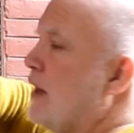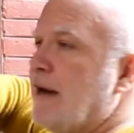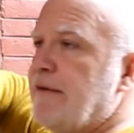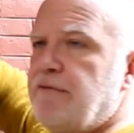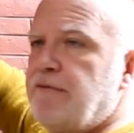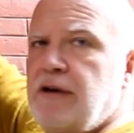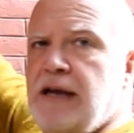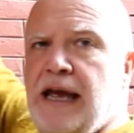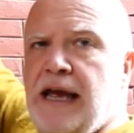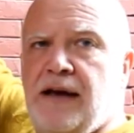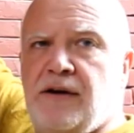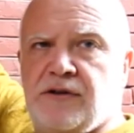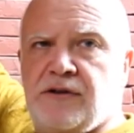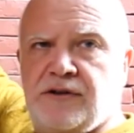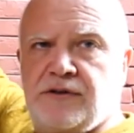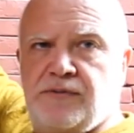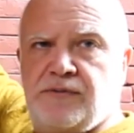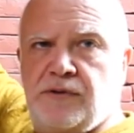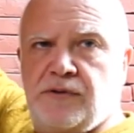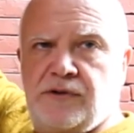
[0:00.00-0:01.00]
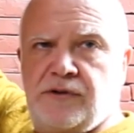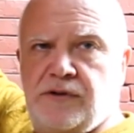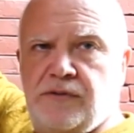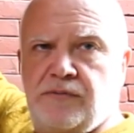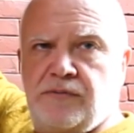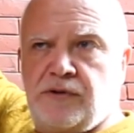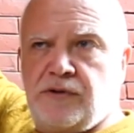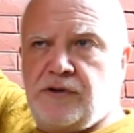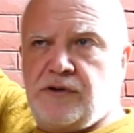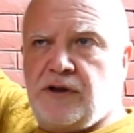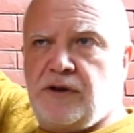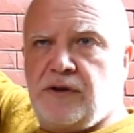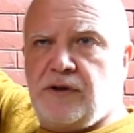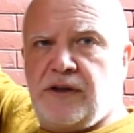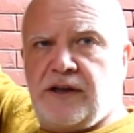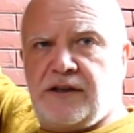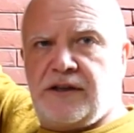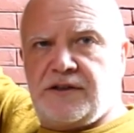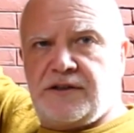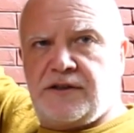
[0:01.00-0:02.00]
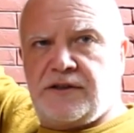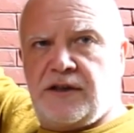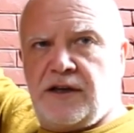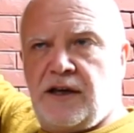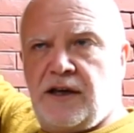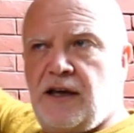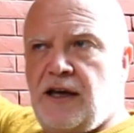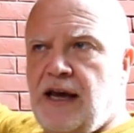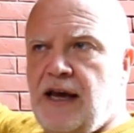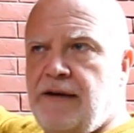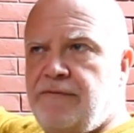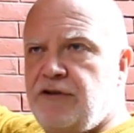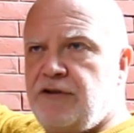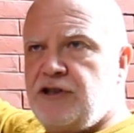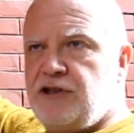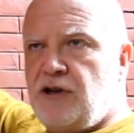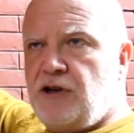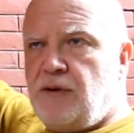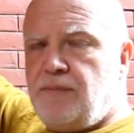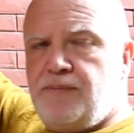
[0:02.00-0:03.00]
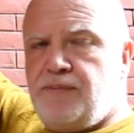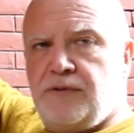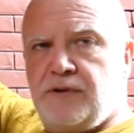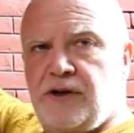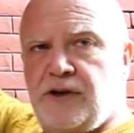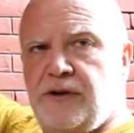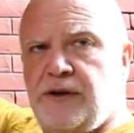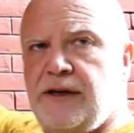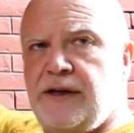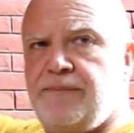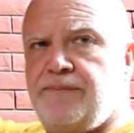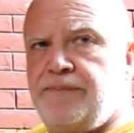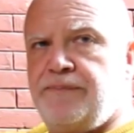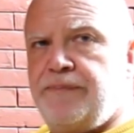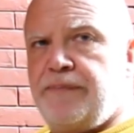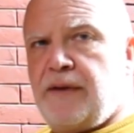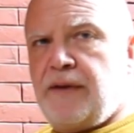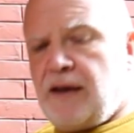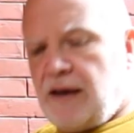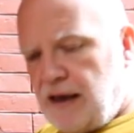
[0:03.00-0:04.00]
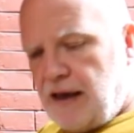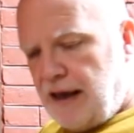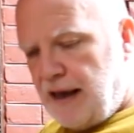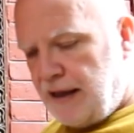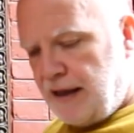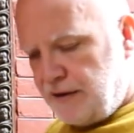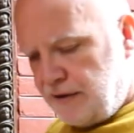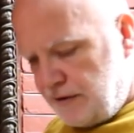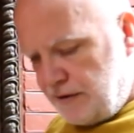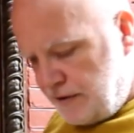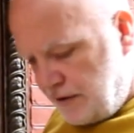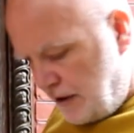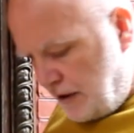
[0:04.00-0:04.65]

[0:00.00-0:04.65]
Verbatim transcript: every house will, will do this, every shop will do it and